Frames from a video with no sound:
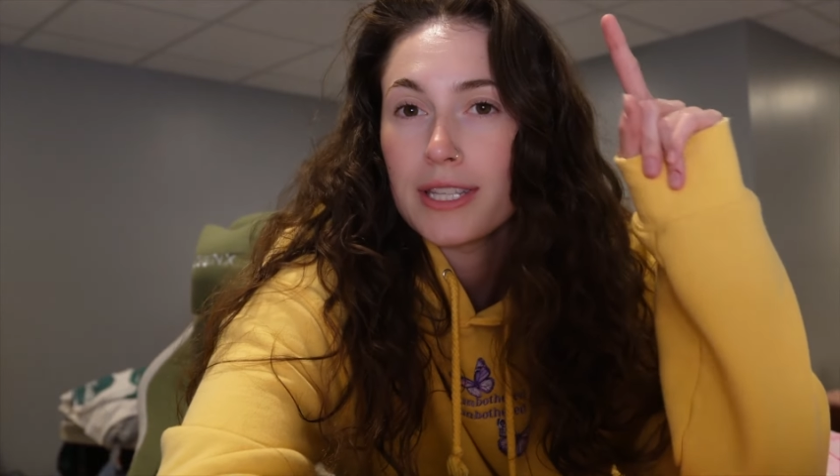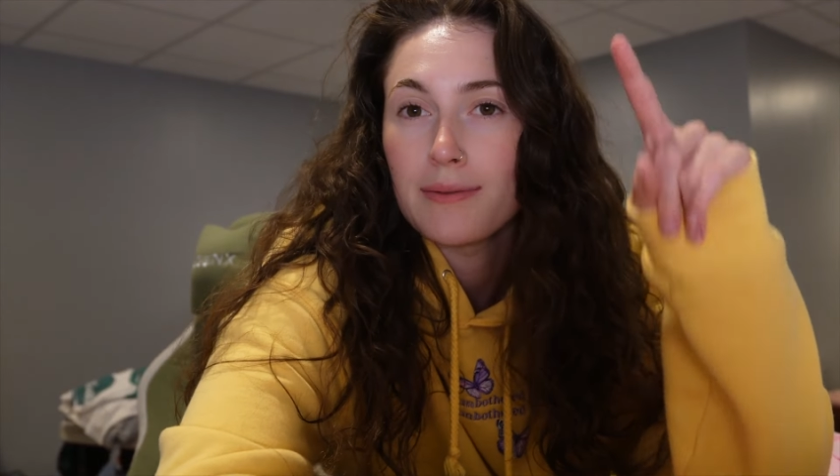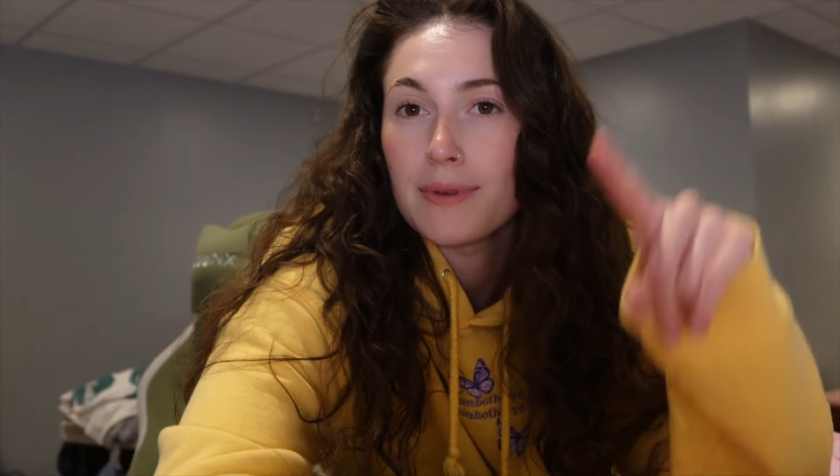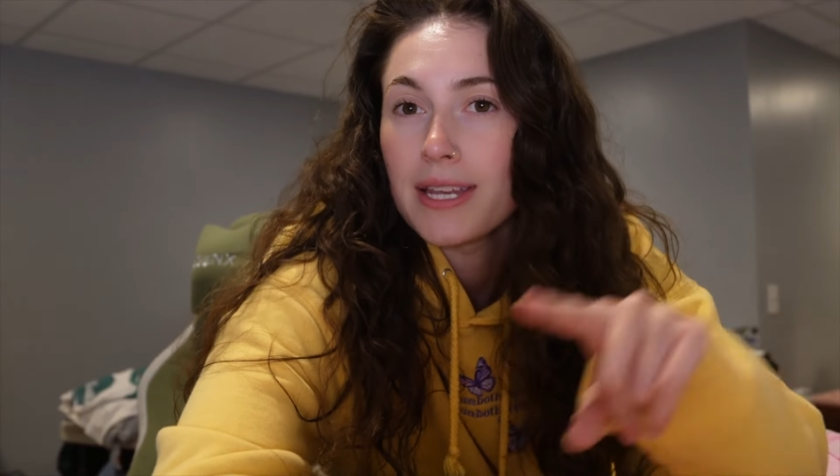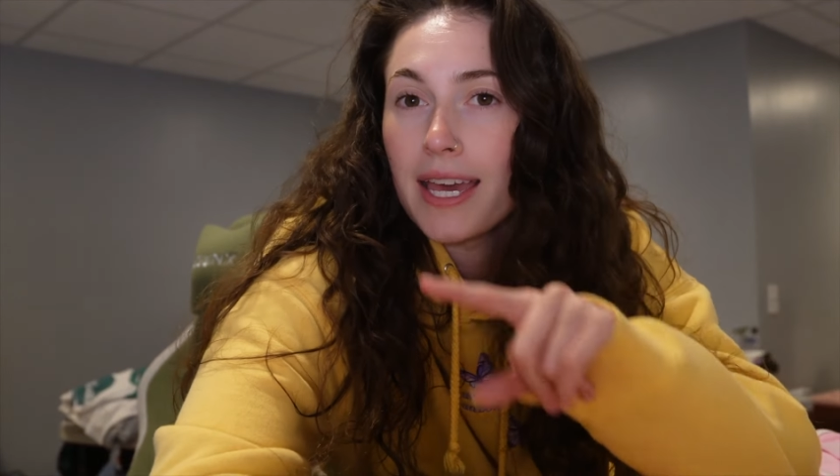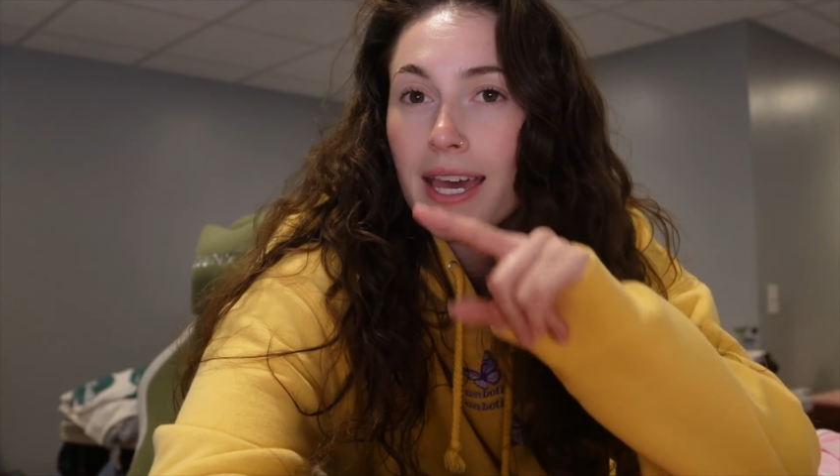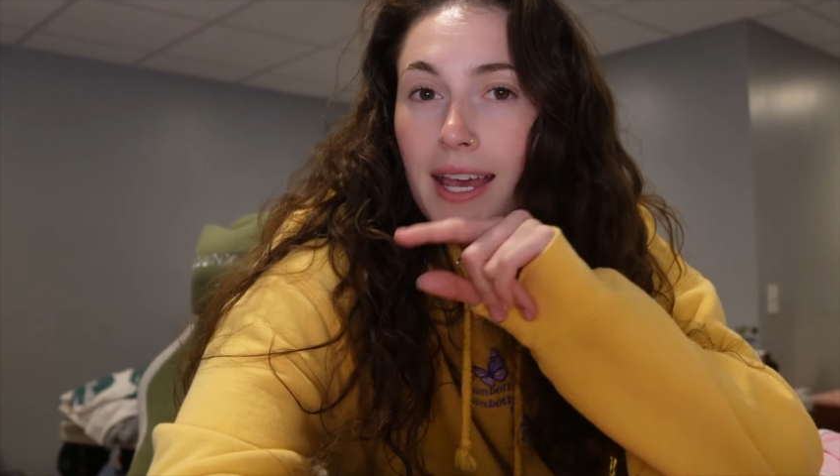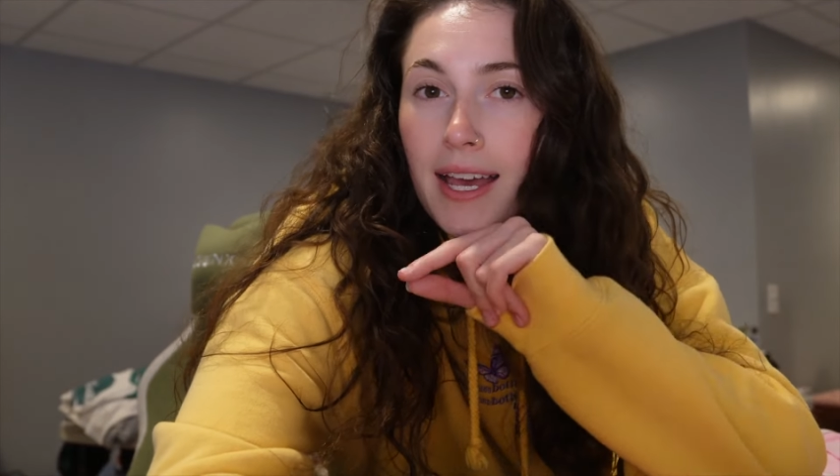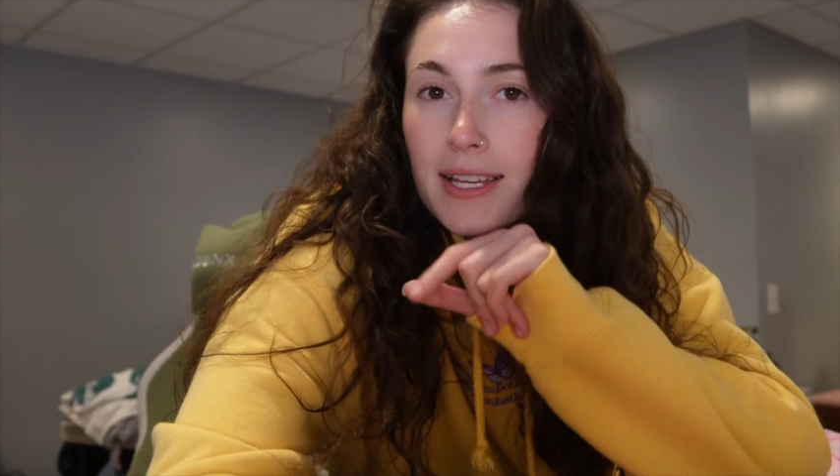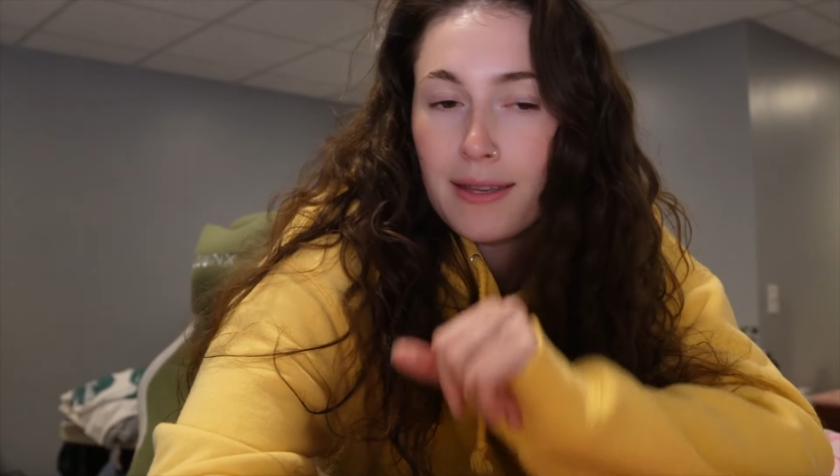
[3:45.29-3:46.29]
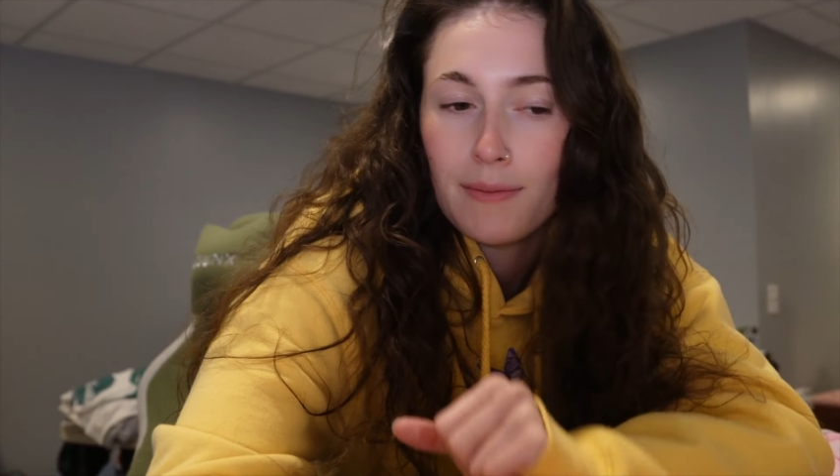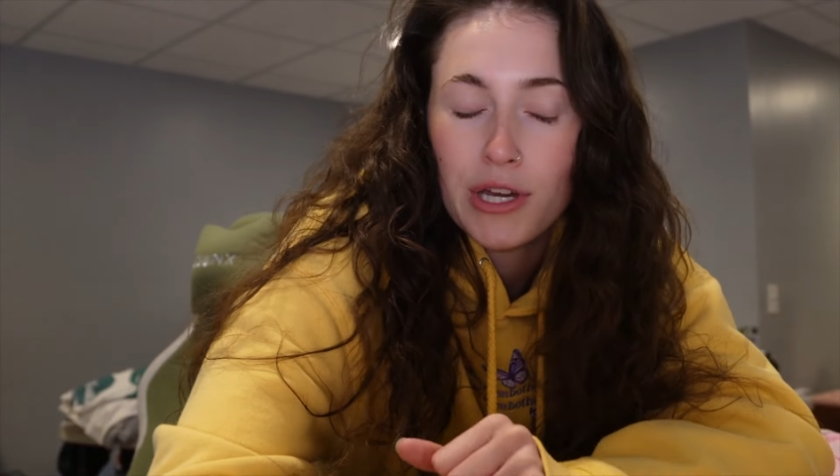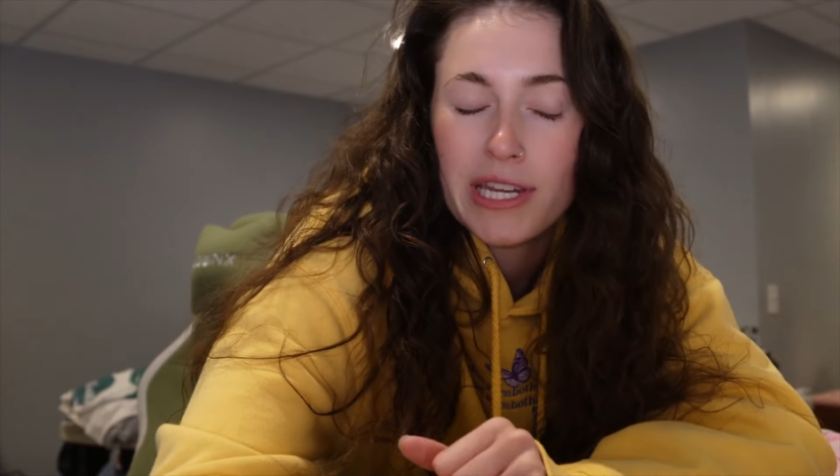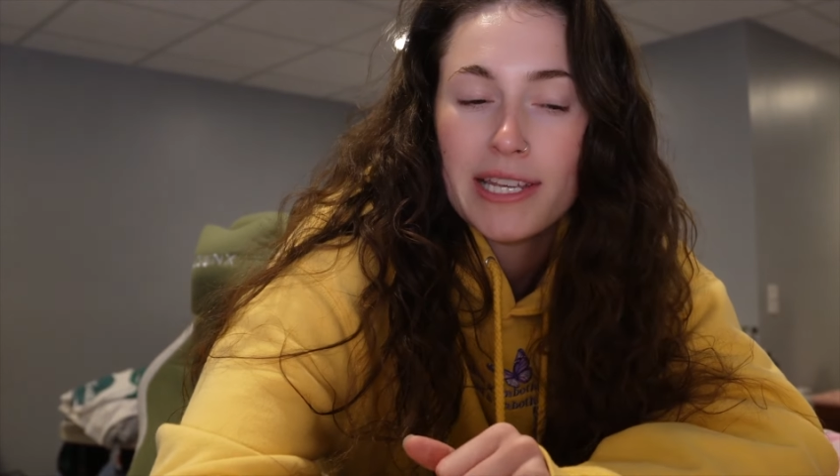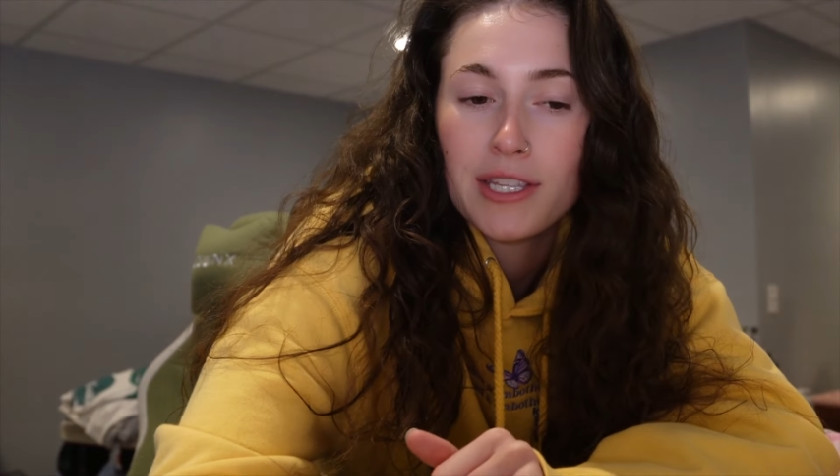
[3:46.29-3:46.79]
and I'm gonna get some
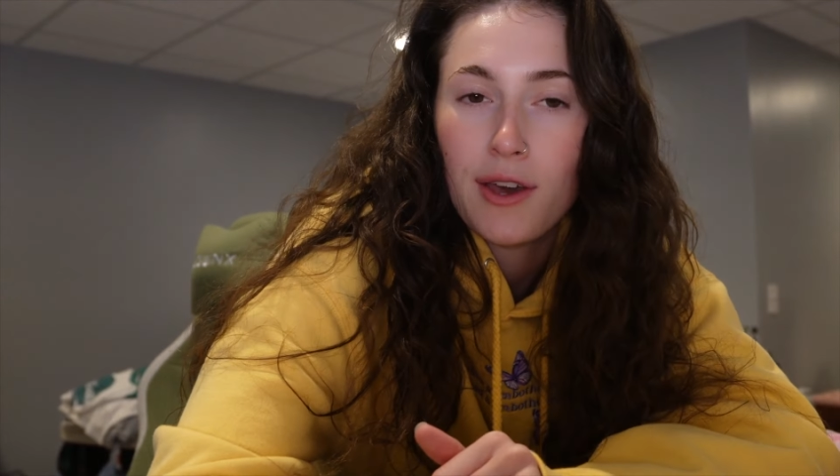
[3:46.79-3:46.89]
hoodies